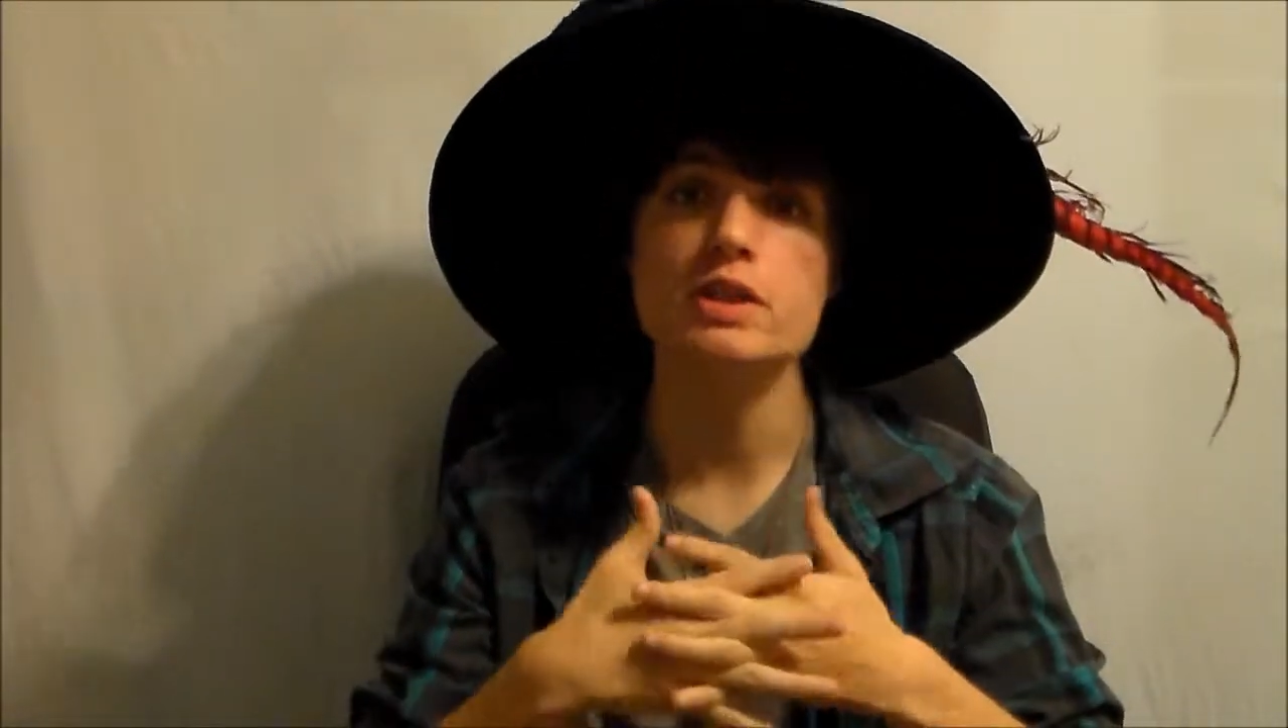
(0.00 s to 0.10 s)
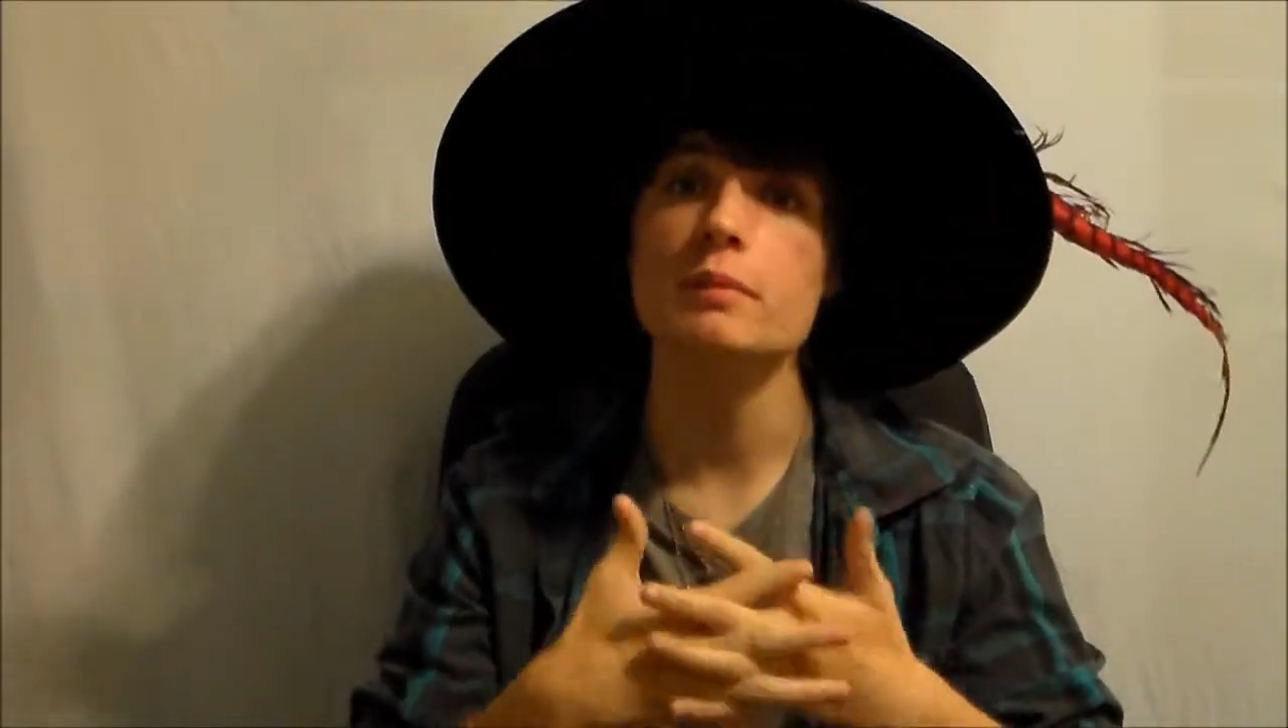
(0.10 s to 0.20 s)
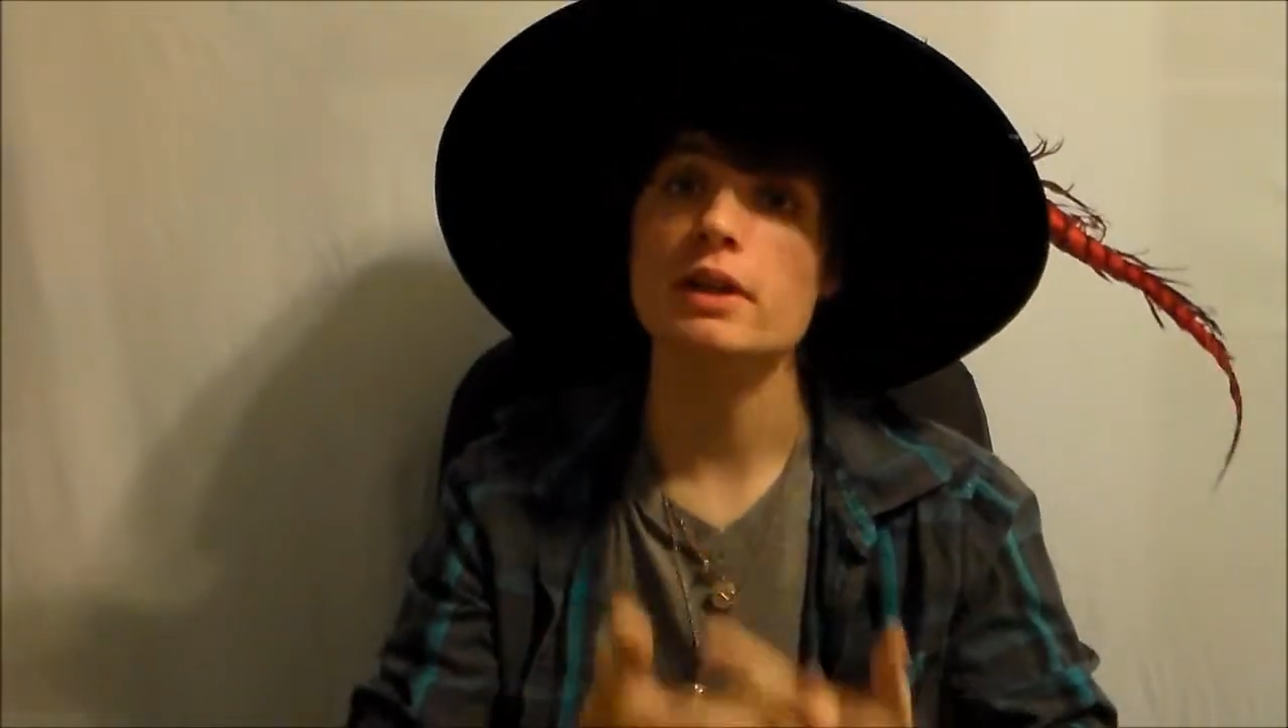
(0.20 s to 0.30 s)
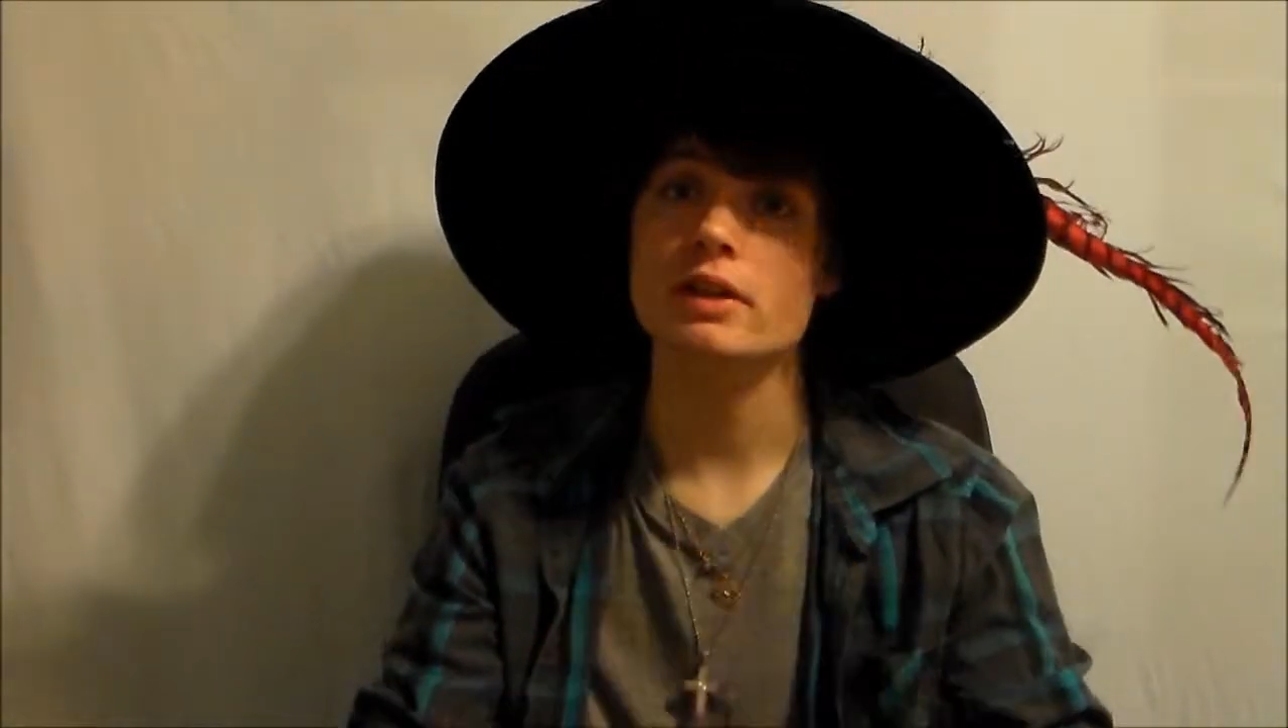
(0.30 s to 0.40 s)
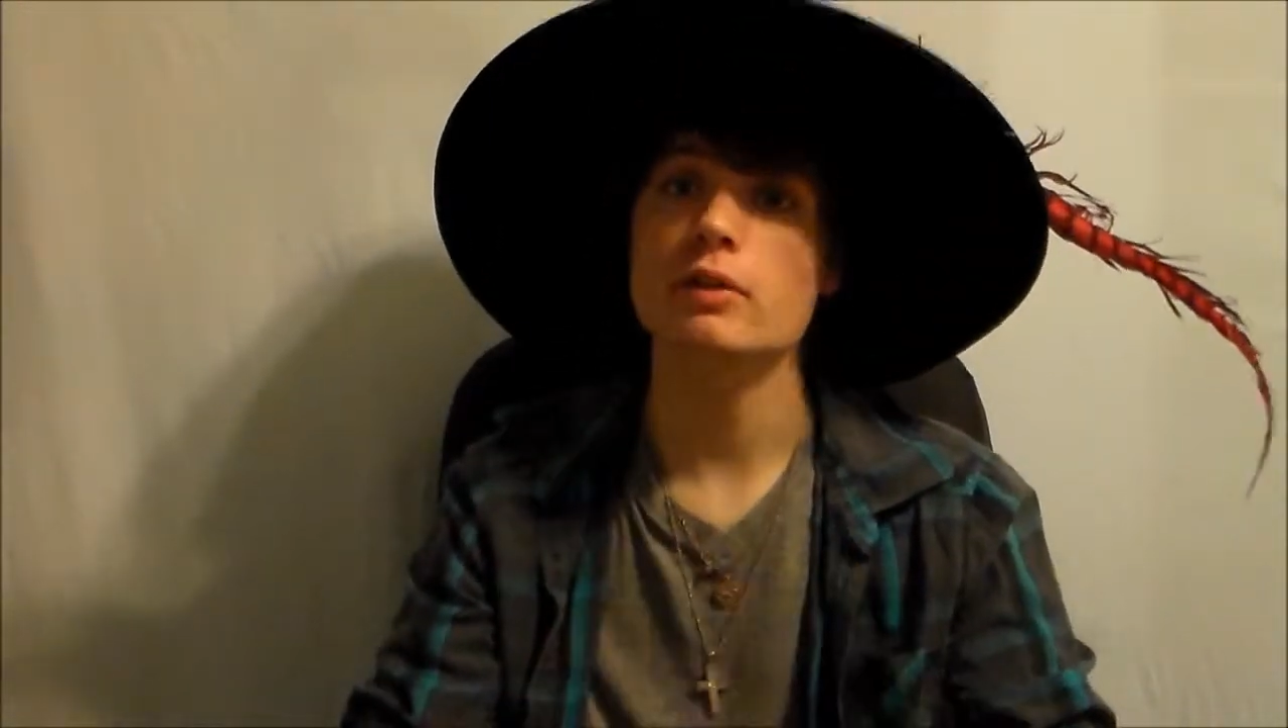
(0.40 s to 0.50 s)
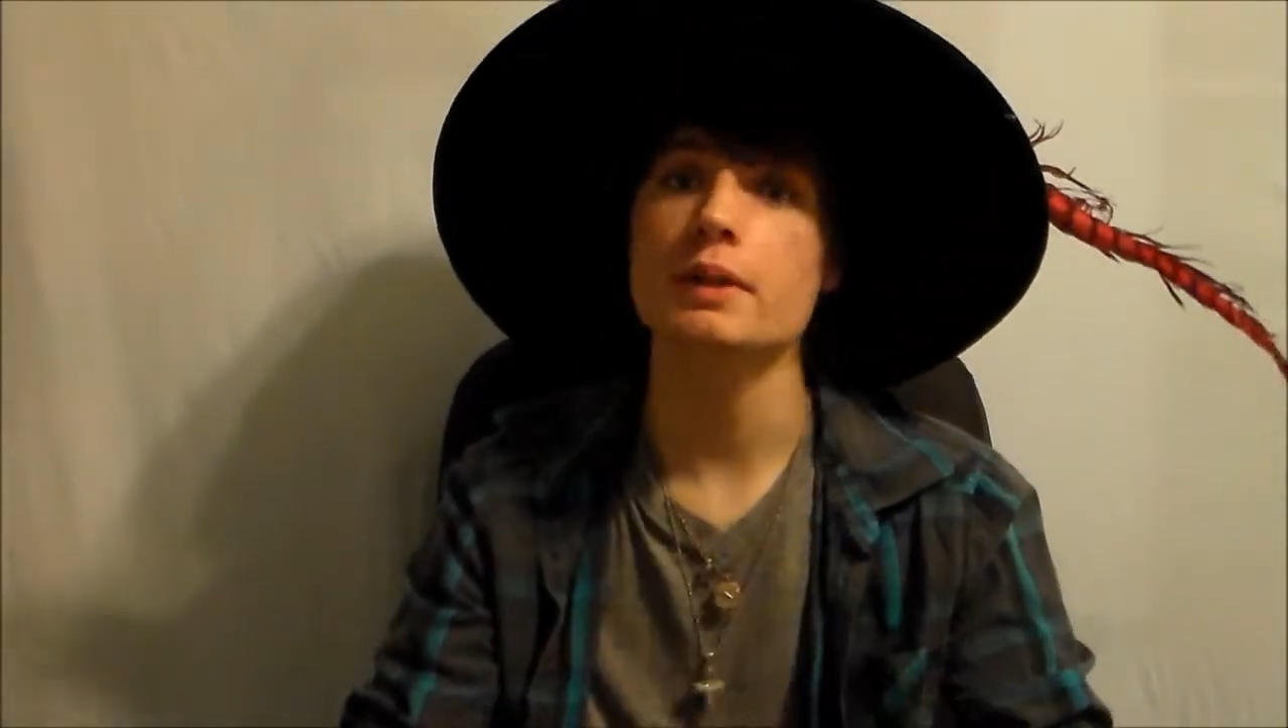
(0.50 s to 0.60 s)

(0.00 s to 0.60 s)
something a little